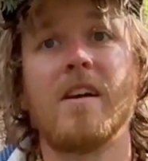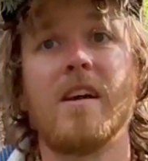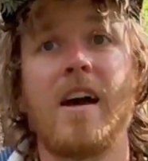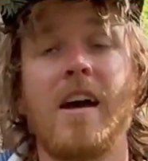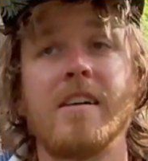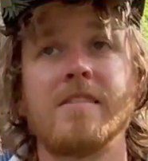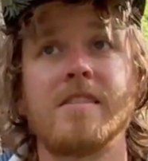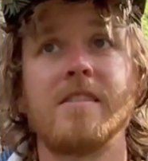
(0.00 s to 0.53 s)

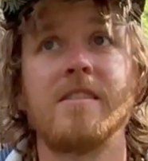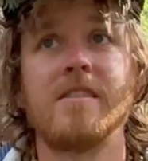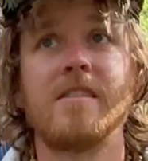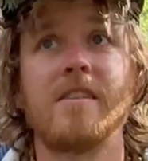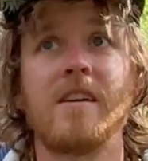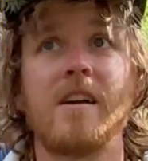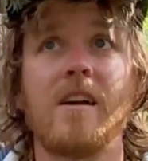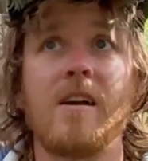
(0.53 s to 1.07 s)
as
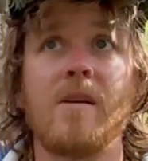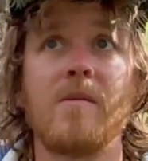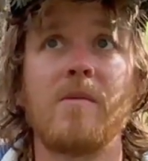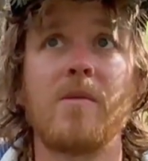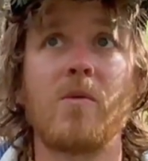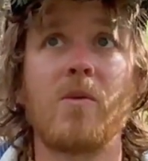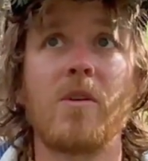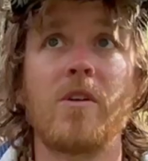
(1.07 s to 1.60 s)
in
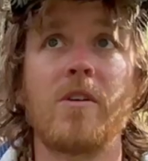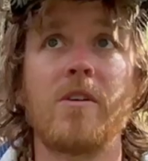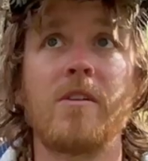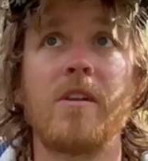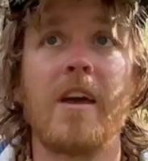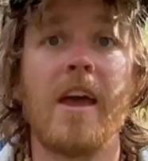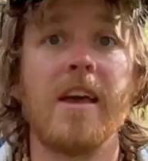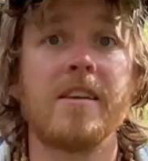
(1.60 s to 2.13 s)
the word
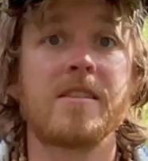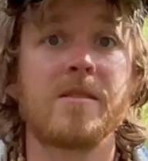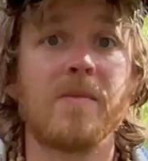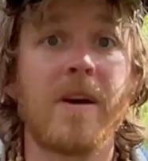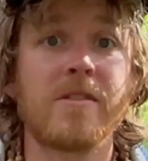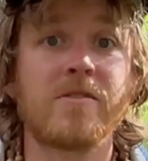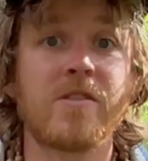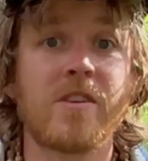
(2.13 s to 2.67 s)

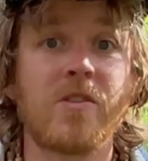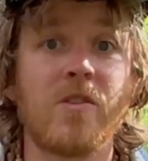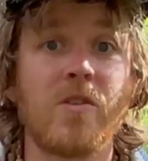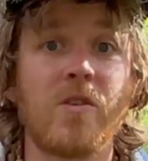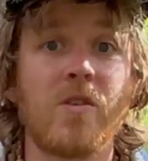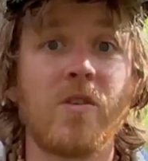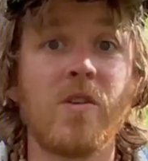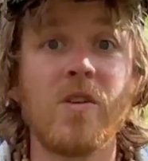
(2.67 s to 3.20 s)

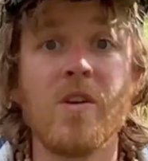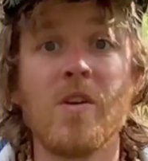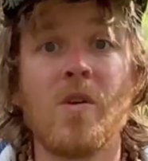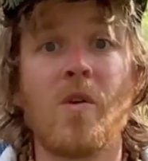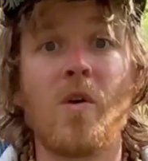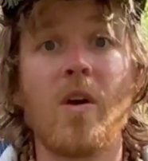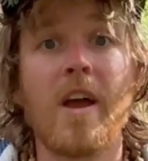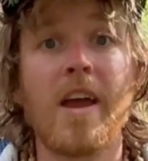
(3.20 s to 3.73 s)
asymmetrical
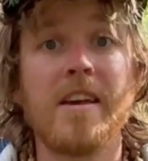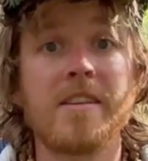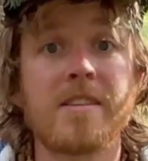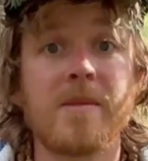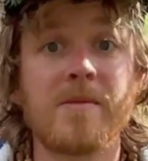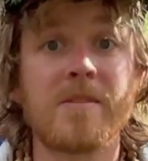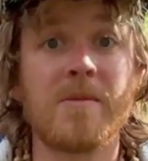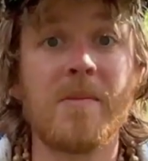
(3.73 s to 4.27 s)
or
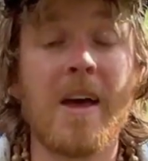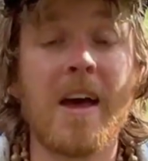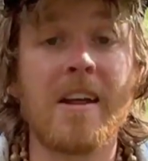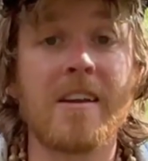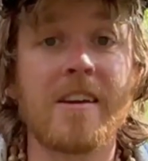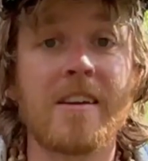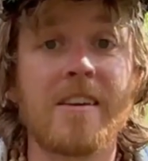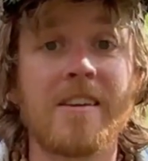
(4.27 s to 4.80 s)

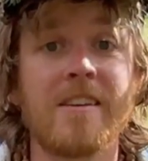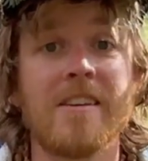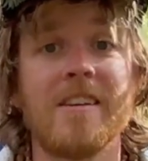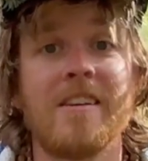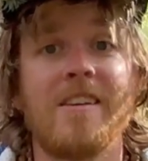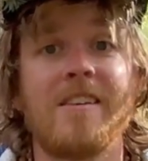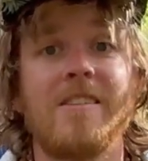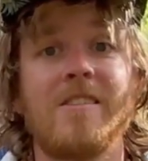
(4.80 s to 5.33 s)
asymptomatic,
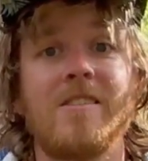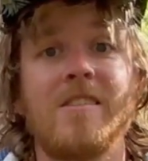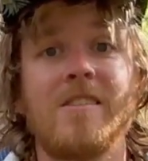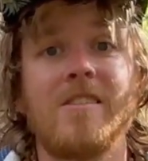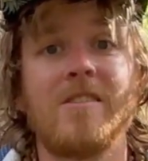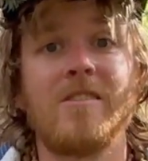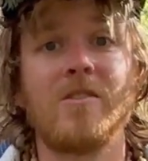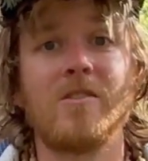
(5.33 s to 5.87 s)

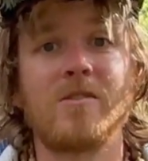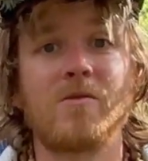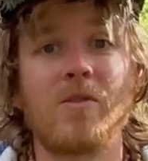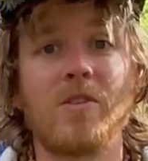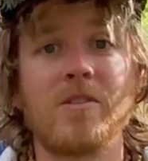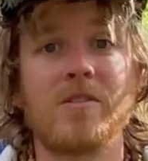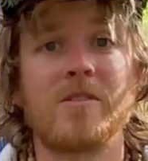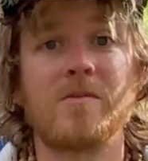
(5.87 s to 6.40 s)
those
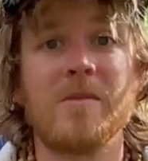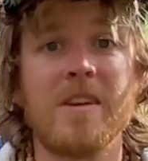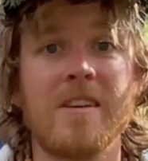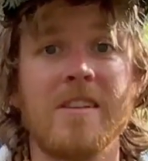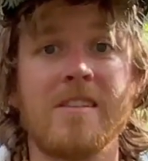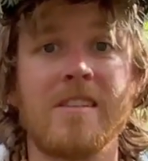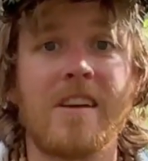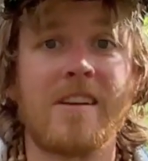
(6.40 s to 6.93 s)
words
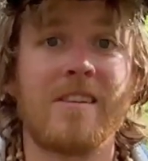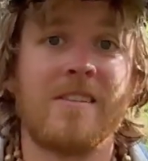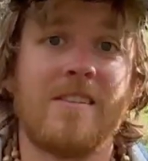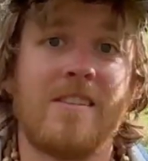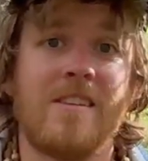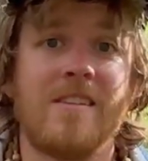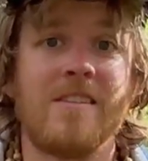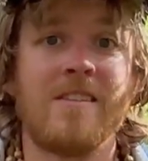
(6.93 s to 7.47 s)
mean that
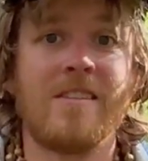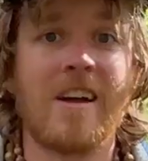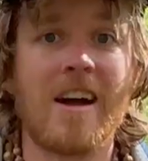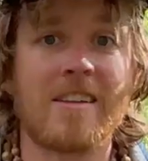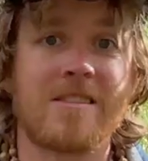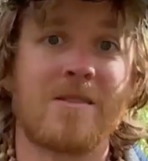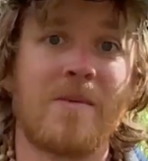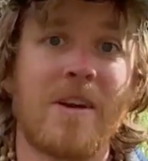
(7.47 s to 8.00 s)

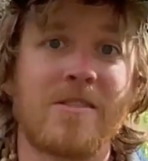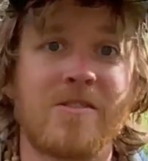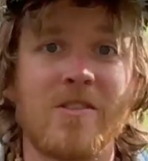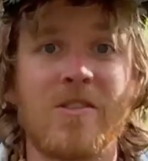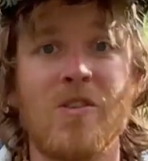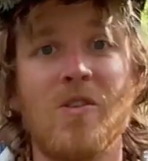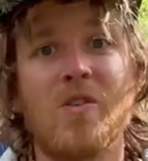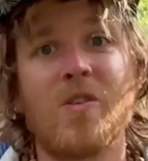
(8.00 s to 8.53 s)
not
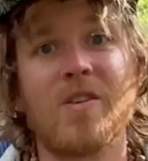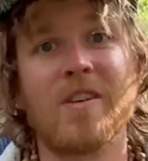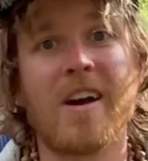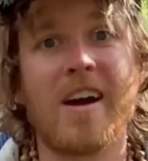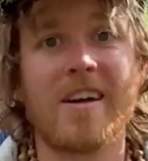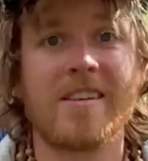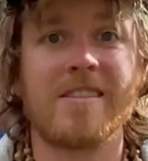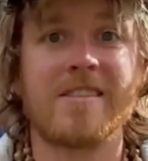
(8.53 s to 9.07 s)
symmetrical or
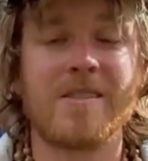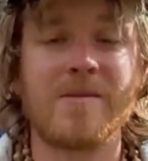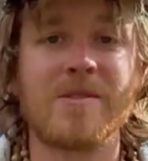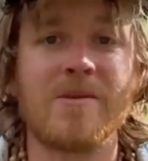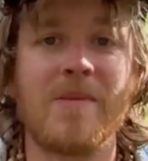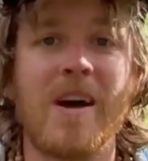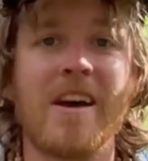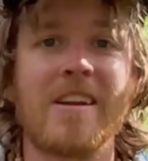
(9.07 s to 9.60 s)
not
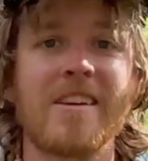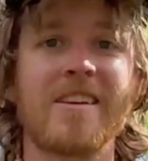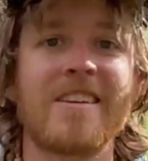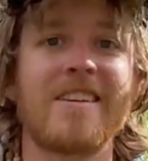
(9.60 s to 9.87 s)
symptomatic.